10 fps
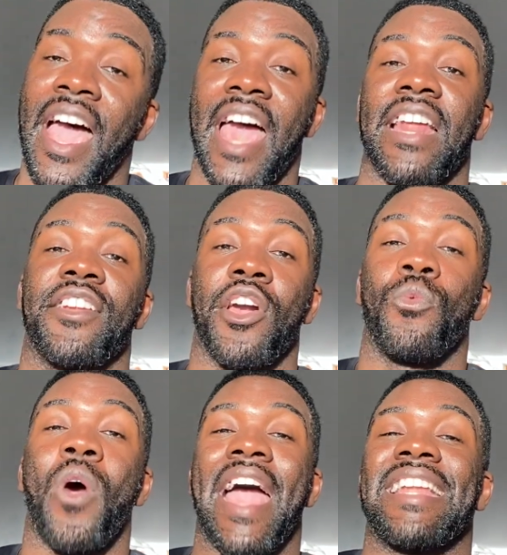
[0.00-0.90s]
And I know
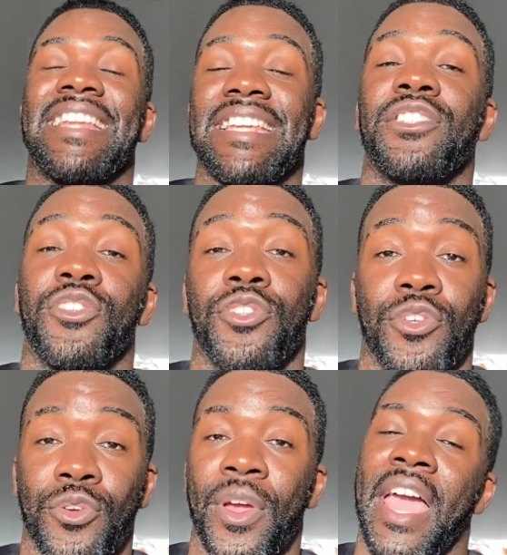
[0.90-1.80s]
what I need to
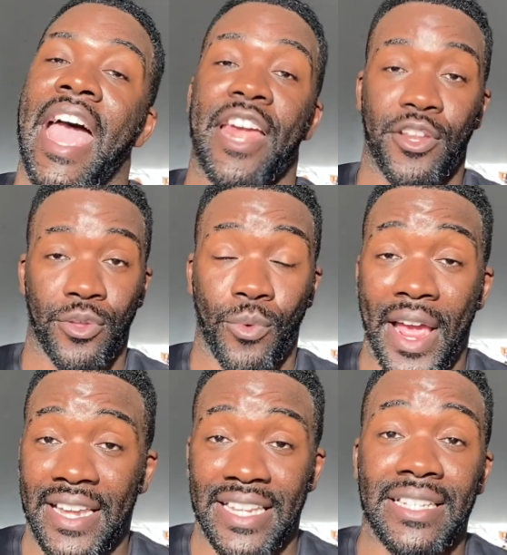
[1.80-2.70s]
do and who
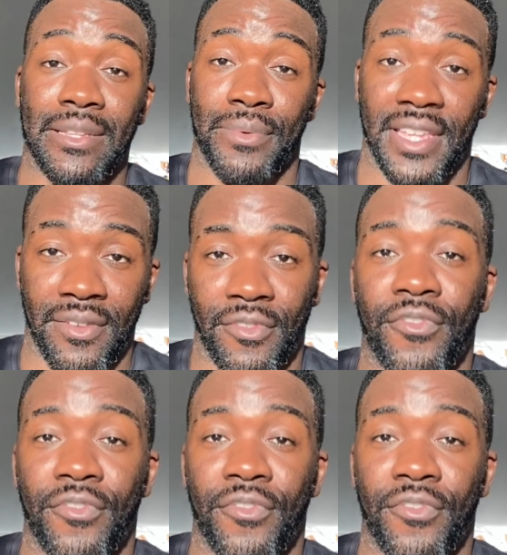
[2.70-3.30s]
I need to be.